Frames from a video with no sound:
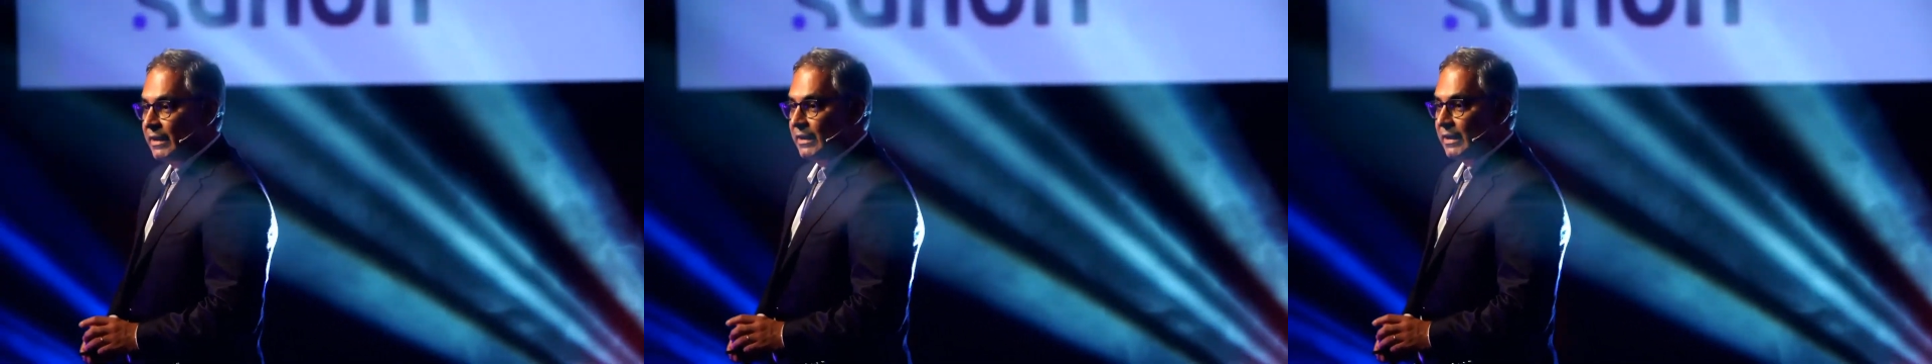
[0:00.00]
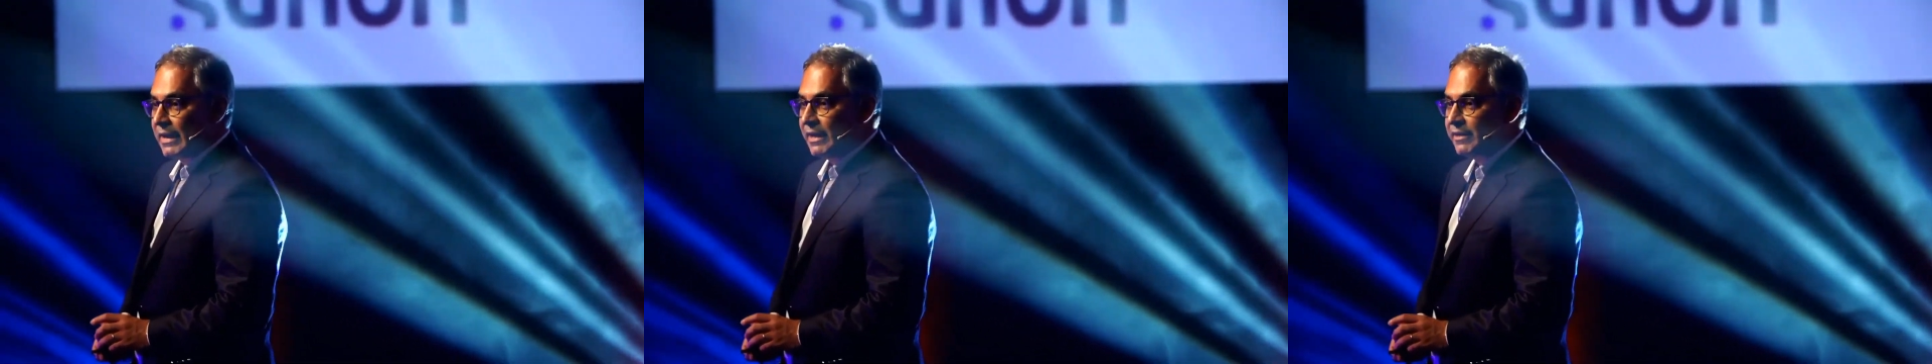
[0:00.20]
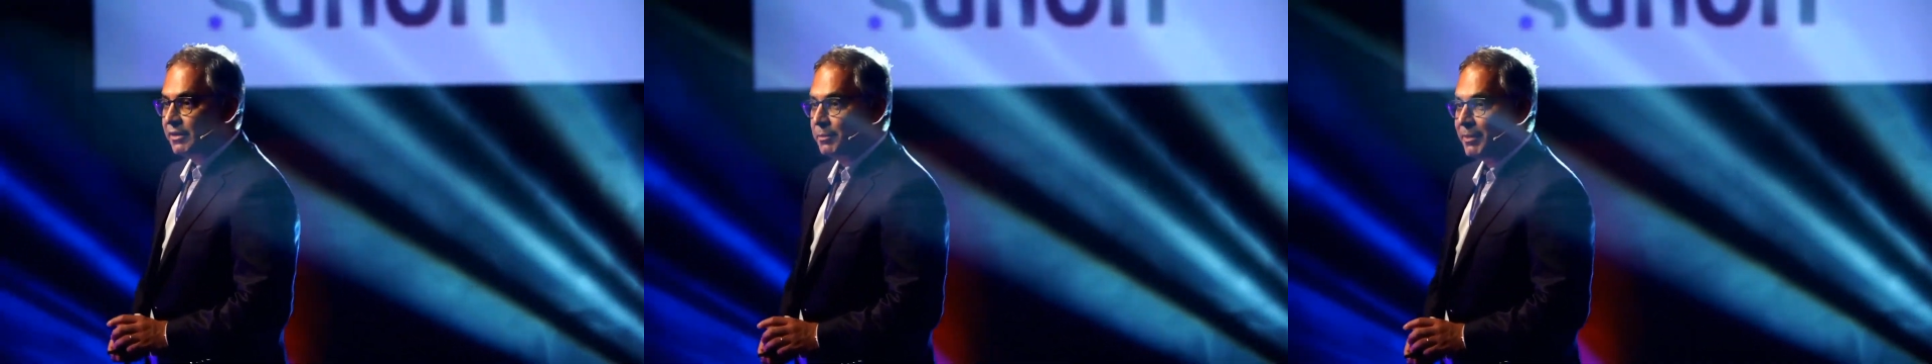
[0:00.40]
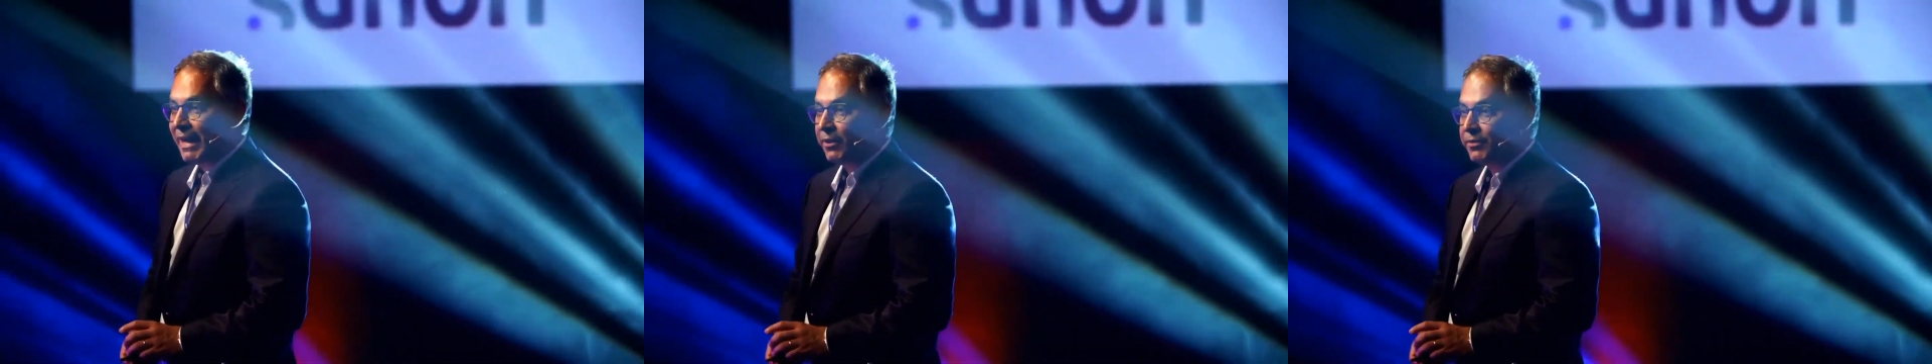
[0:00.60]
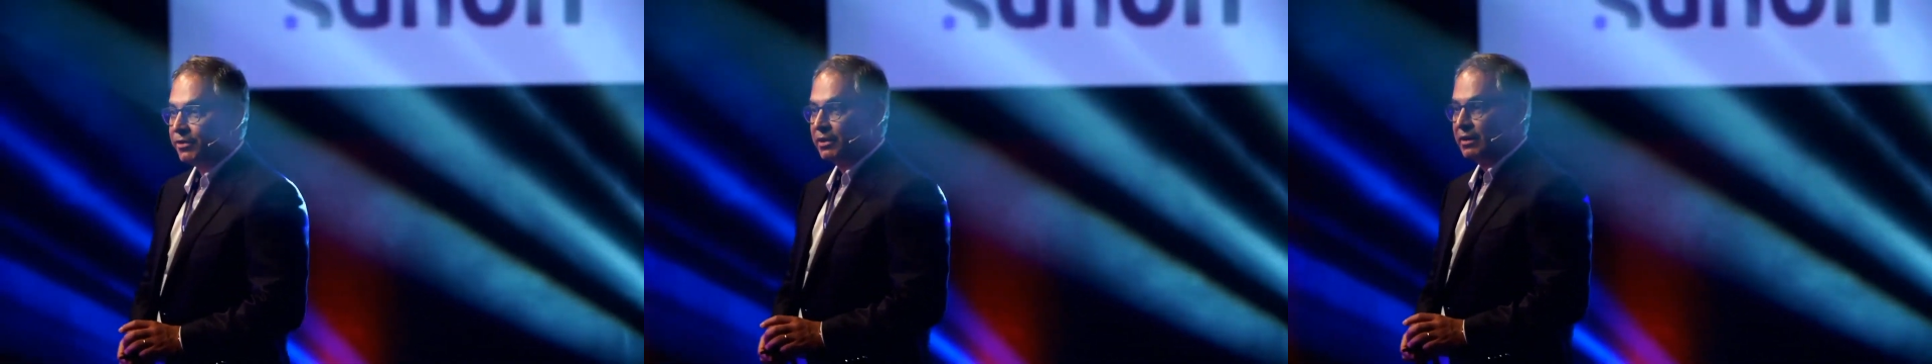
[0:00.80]
It's
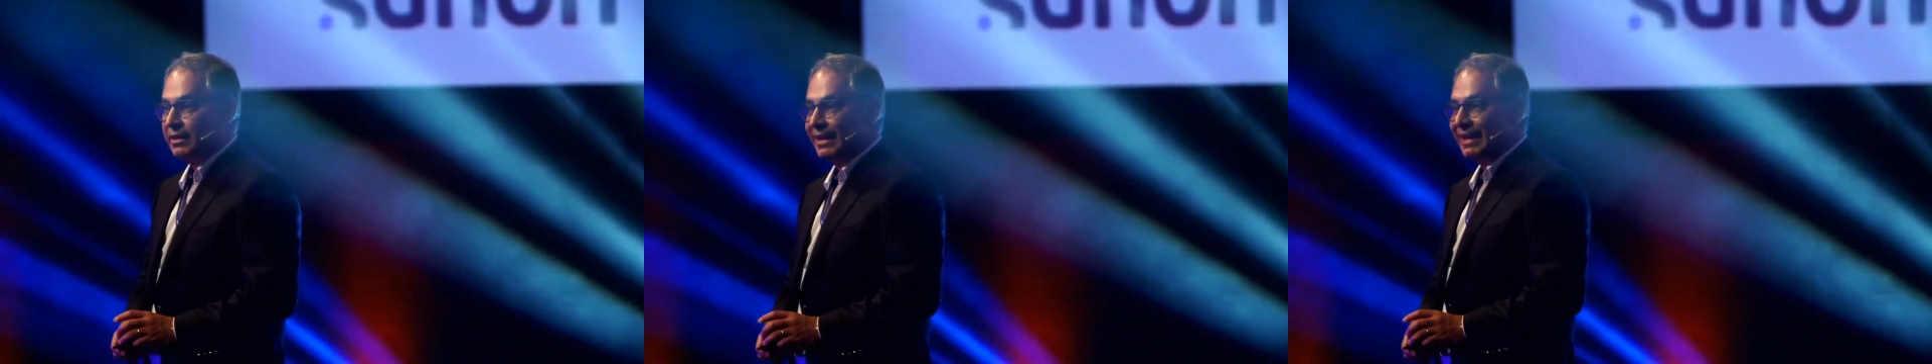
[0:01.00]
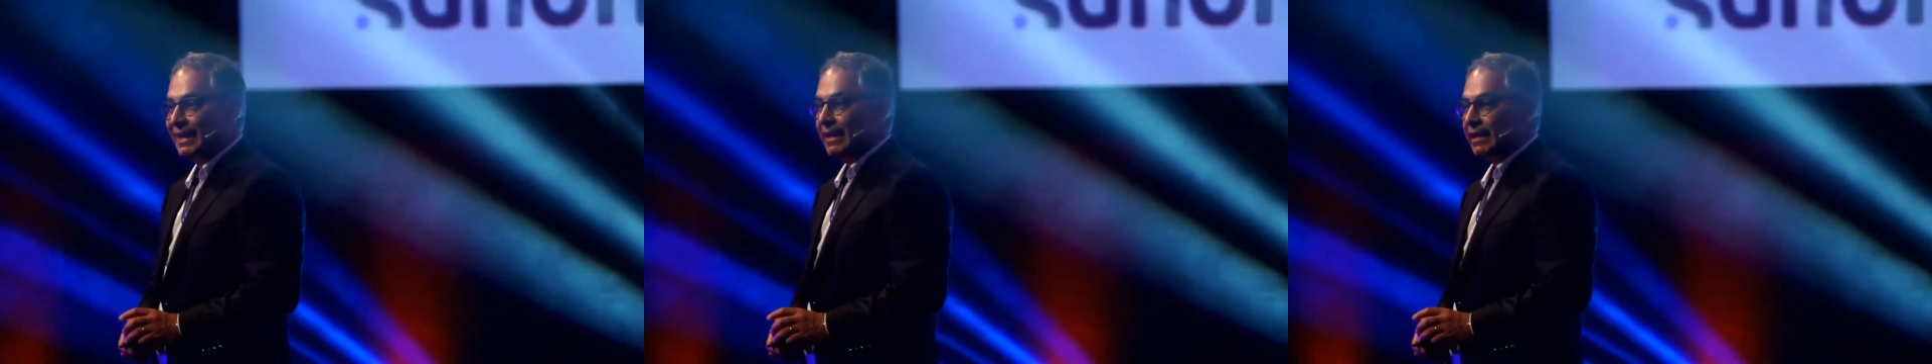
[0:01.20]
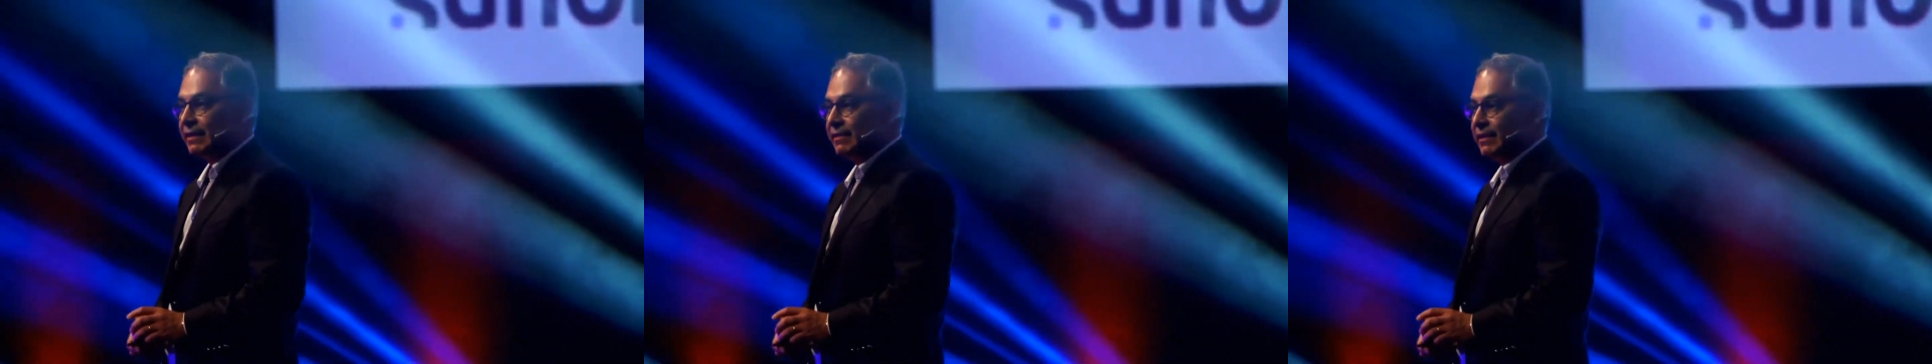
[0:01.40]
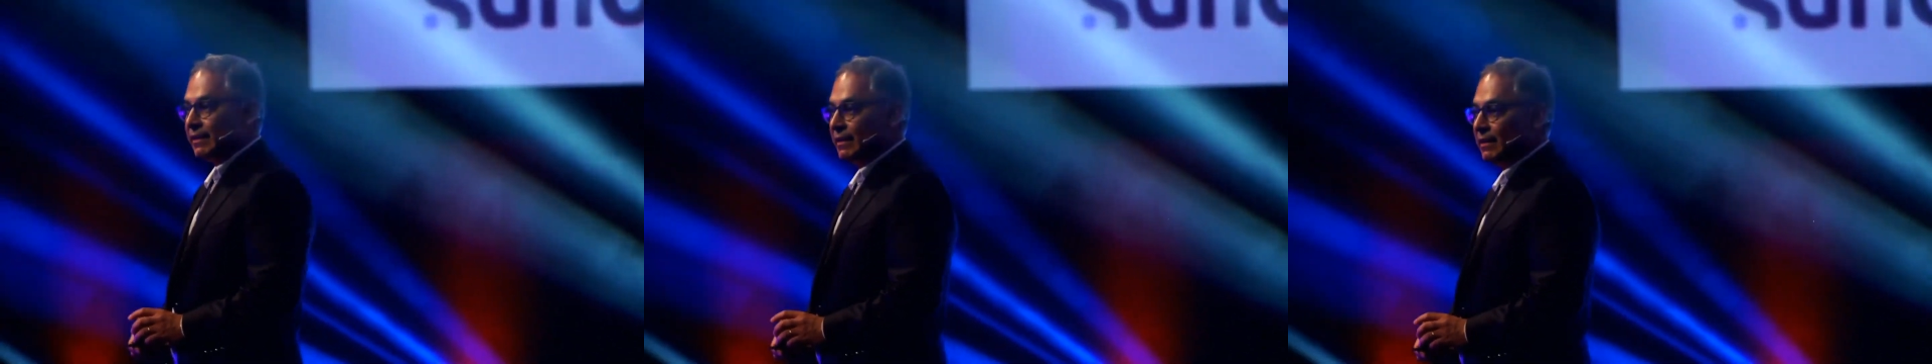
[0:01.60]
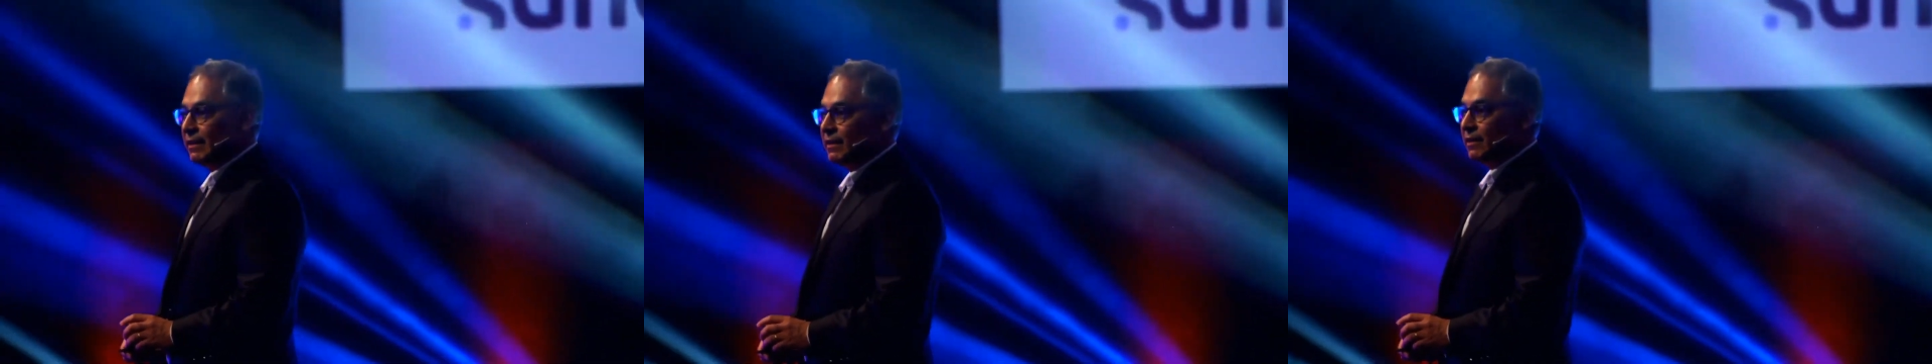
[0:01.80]
about connecting
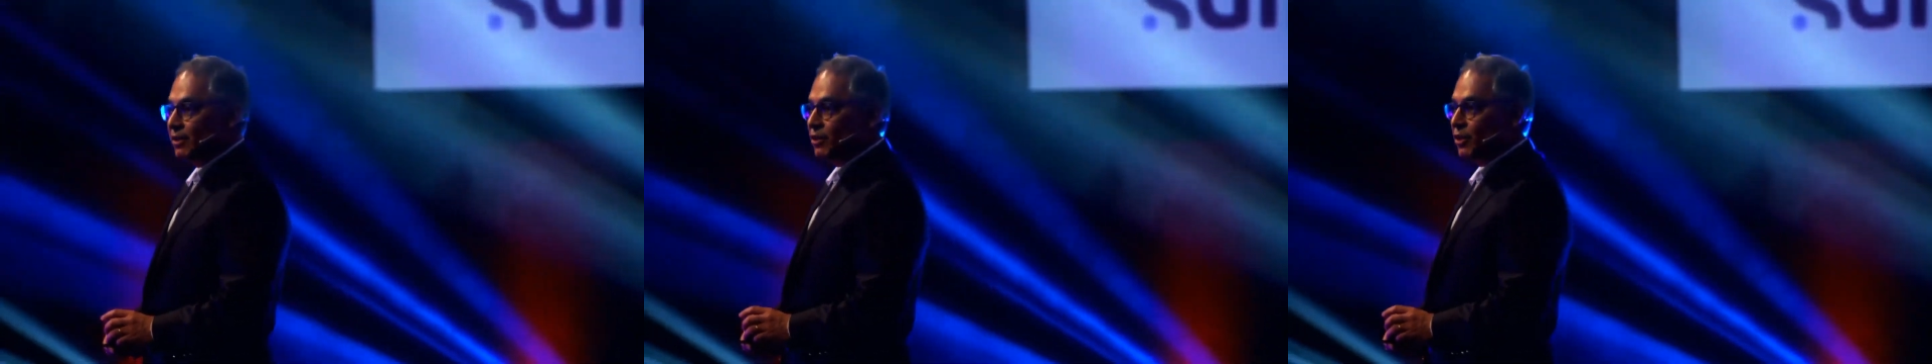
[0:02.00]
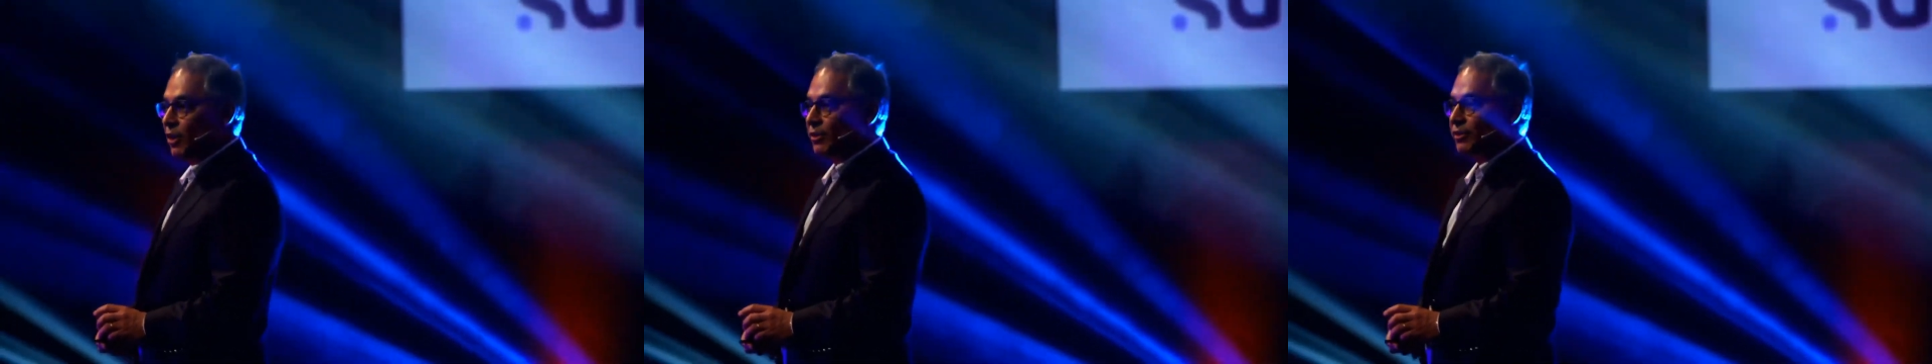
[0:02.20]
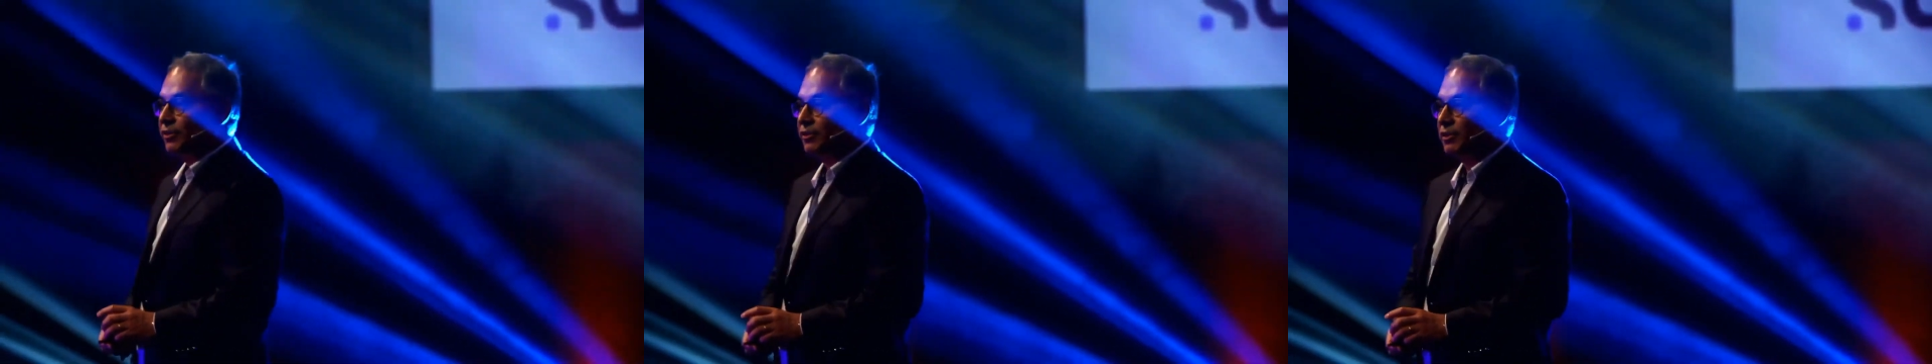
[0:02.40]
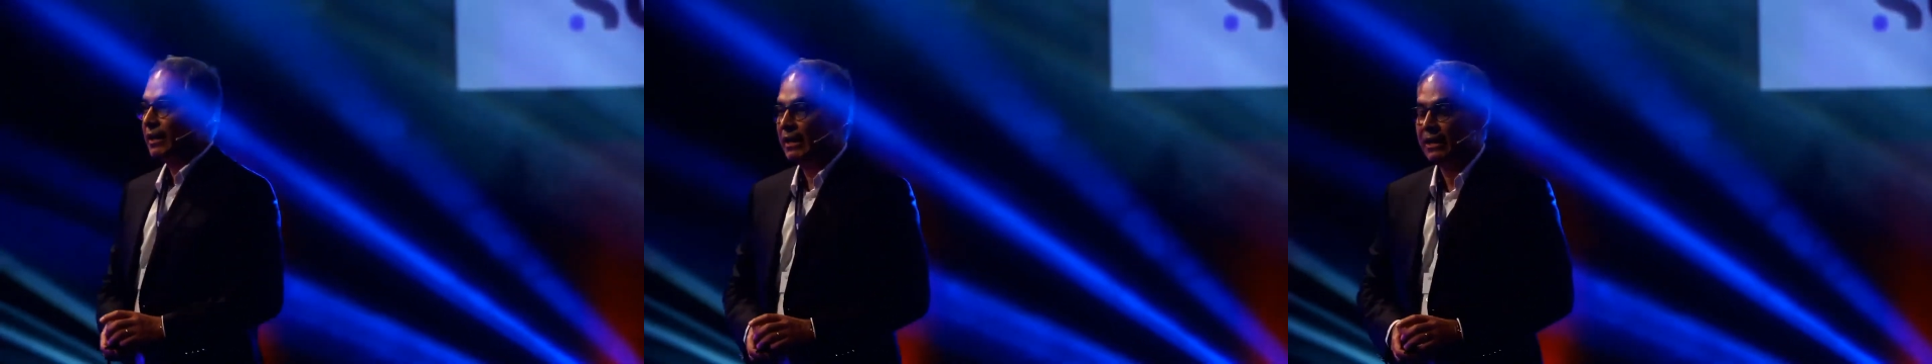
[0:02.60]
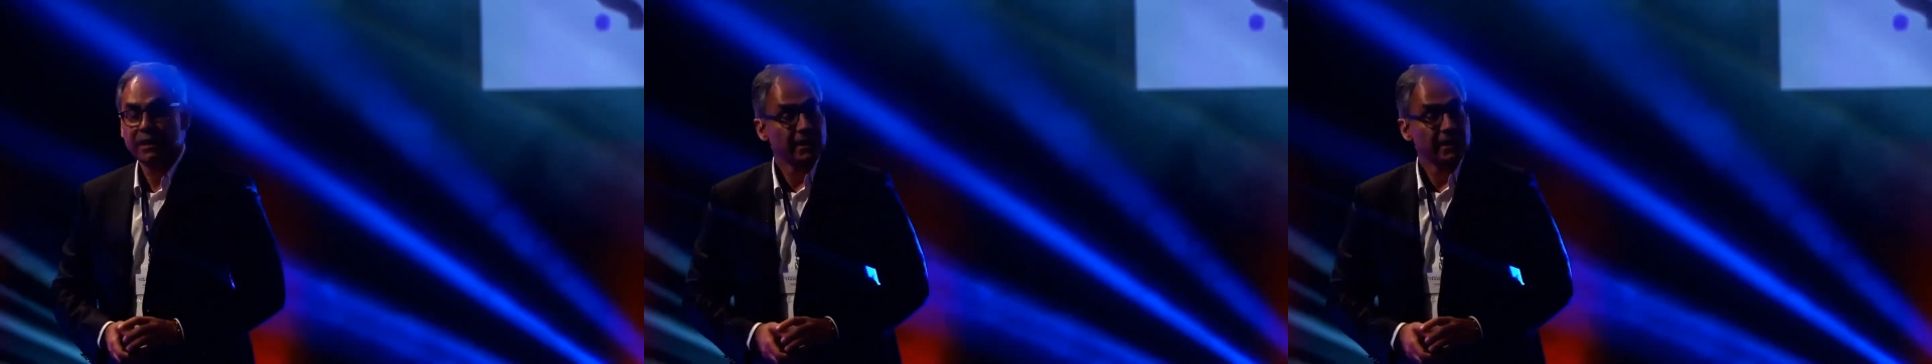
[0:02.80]
the dots. You